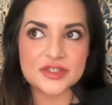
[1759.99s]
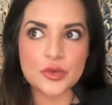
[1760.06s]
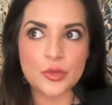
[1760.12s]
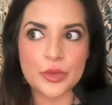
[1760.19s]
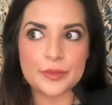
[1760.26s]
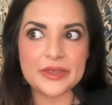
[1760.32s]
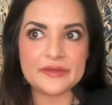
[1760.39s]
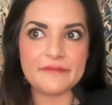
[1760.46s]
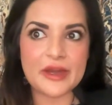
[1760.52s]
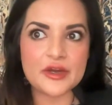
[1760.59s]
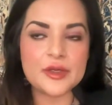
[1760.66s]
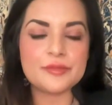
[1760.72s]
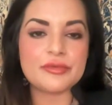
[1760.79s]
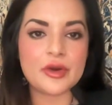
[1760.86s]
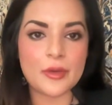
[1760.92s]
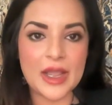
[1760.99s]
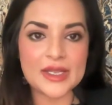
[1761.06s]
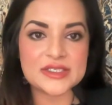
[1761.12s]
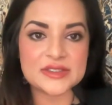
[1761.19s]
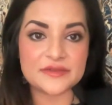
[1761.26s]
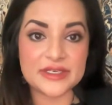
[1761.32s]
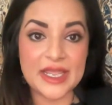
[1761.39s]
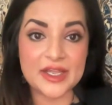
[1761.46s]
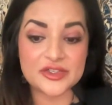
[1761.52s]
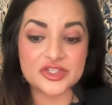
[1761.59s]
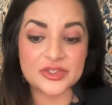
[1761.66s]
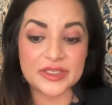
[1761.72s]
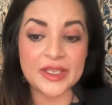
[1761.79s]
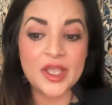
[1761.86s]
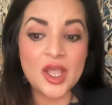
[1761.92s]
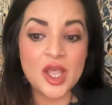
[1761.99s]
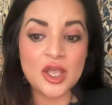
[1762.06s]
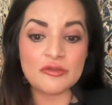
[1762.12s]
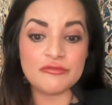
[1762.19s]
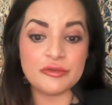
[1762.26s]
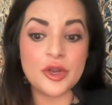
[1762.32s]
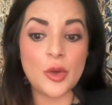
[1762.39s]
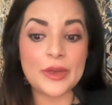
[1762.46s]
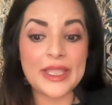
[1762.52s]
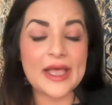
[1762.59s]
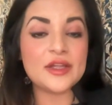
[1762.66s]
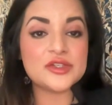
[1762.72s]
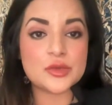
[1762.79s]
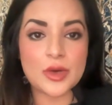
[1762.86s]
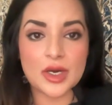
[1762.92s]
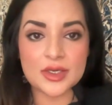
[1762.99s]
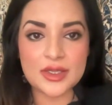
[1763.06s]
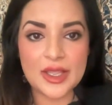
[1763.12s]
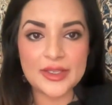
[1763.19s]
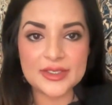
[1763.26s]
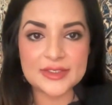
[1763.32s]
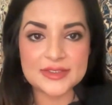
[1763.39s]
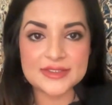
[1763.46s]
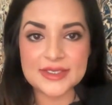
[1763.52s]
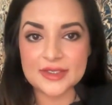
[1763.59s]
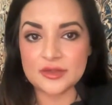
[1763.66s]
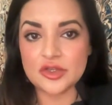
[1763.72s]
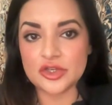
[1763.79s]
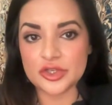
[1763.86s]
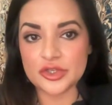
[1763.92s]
So we're being very proactive and actually going out to our client and saying, look,